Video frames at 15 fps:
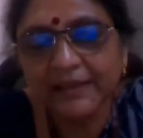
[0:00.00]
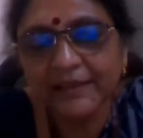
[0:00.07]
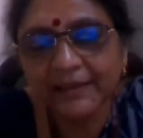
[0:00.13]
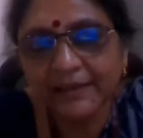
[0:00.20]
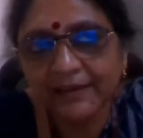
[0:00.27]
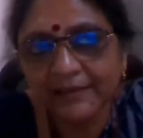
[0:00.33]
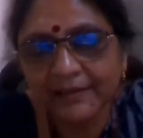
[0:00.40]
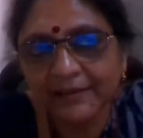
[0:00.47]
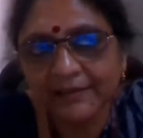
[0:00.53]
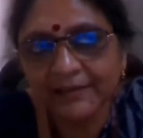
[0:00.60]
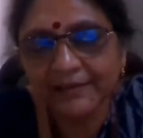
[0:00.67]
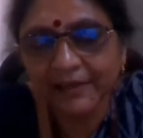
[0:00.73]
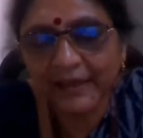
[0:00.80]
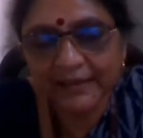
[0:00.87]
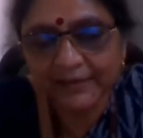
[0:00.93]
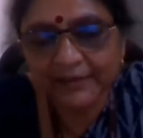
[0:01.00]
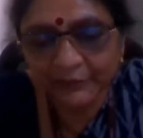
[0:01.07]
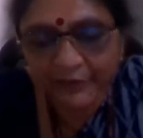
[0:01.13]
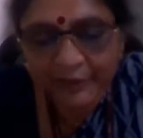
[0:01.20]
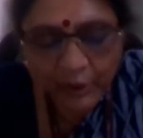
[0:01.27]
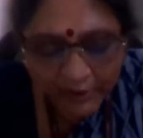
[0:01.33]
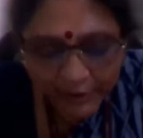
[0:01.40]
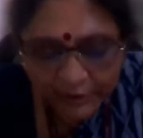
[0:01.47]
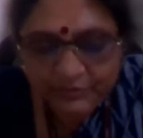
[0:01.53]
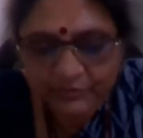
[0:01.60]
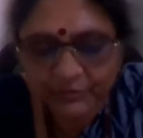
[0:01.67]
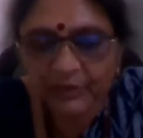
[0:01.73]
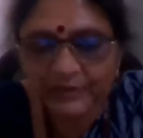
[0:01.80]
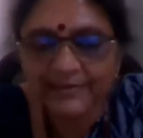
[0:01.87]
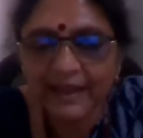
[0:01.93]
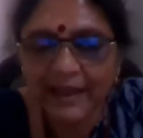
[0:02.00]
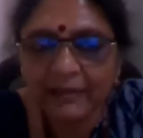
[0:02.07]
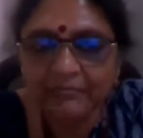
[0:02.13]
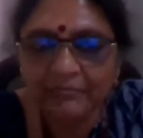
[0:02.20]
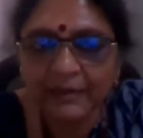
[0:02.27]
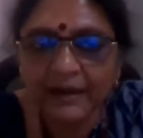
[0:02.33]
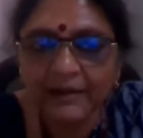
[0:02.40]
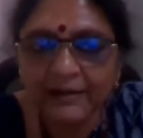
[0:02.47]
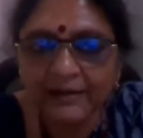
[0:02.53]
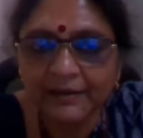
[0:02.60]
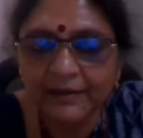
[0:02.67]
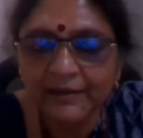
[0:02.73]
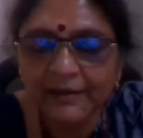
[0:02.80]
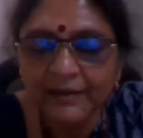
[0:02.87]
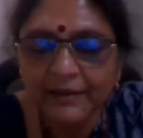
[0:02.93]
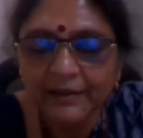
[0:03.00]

there are uh, like we all use WhatsApp, but uh,